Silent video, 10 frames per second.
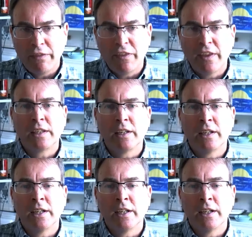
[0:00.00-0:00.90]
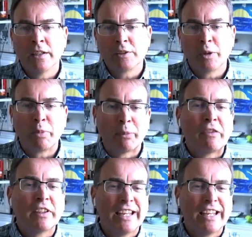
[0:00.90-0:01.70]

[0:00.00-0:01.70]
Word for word: I think uh, so, Barbara.